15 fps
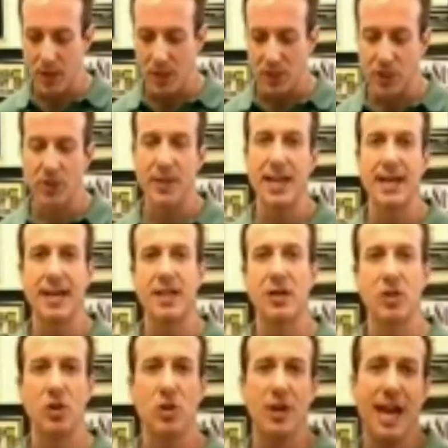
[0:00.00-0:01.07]
so that it
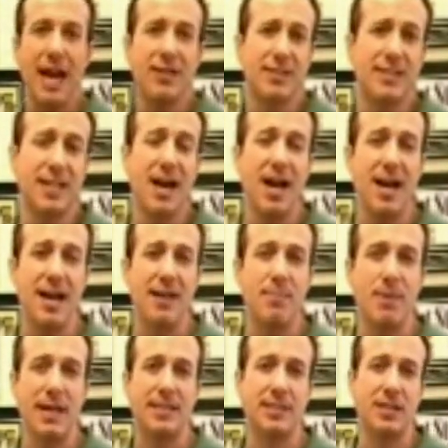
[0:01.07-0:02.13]
can look outside,
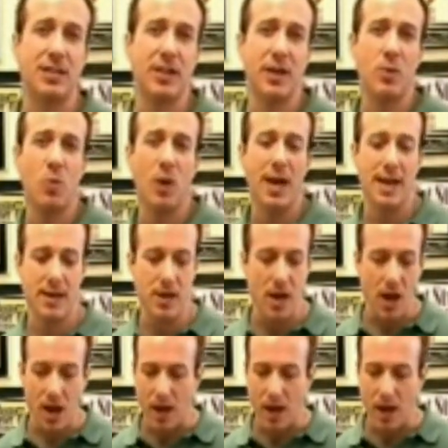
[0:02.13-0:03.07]
basically, when